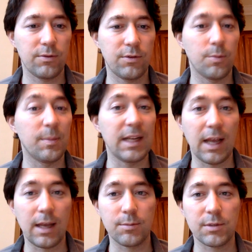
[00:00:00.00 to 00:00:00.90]
You can do
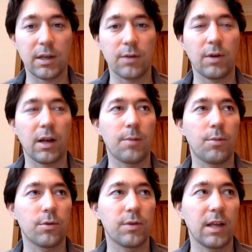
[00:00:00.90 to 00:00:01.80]
mini games. Like
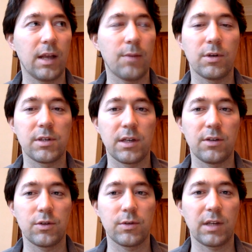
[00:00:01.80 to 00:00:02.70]
when I got bored with the game
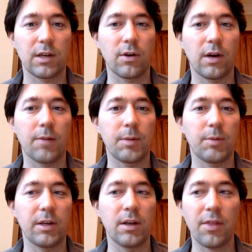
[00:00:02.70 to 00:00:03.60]
once, I just was like, all right,
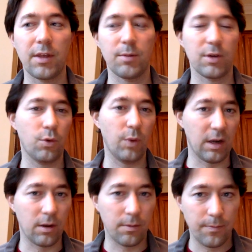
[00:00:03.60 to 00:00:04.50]
I'm going to play nothing
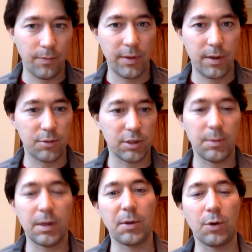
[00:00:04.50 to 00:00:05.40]
but Quinn.
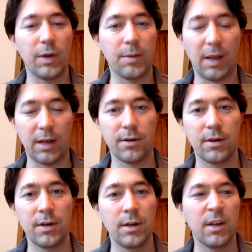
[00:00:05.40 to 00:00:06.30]
I'm just going to become a Quinn
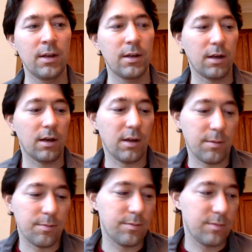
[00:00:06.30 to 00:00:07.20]
main.
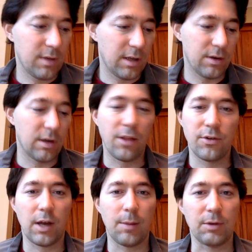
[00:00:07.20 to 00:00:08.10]
And
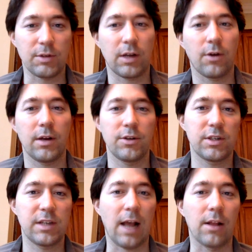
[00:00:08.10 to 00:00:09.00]
another time I was like, all
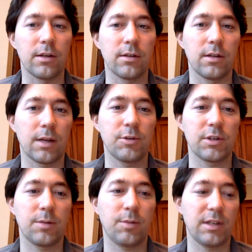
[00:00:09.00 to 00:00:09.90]
right, just Talon.
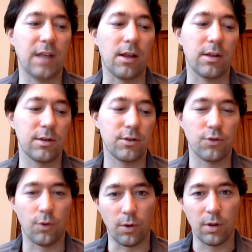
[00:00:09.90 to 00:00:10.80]
Like I'm just going to play
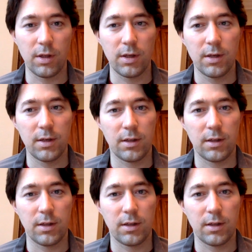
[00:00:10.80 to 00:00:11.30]
Talon and troll.